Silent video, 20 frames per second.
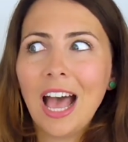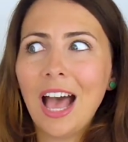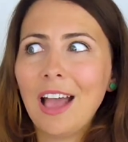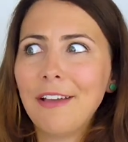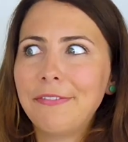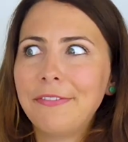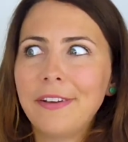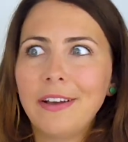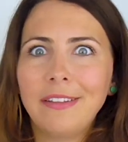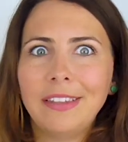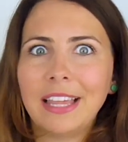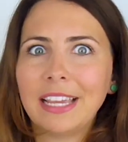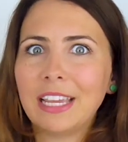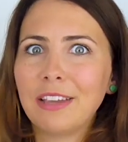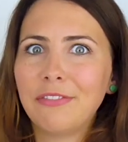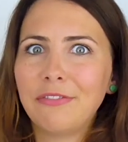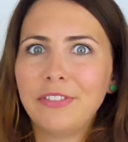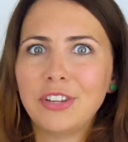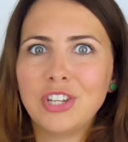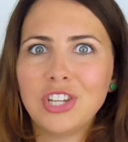I felt like
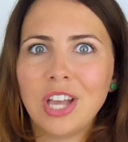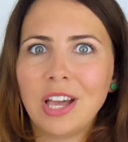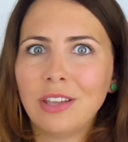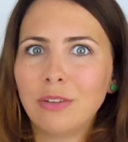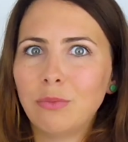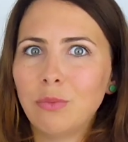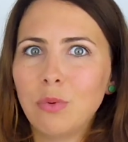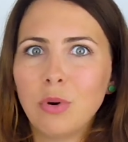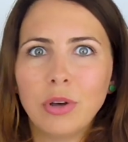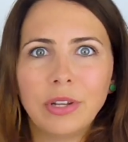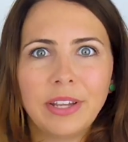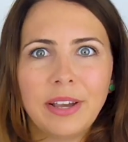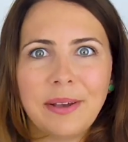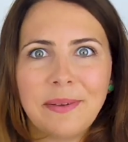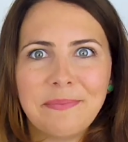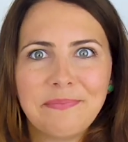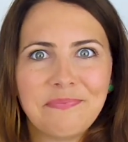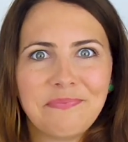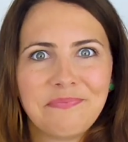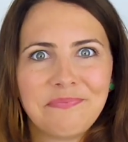a fish out of water.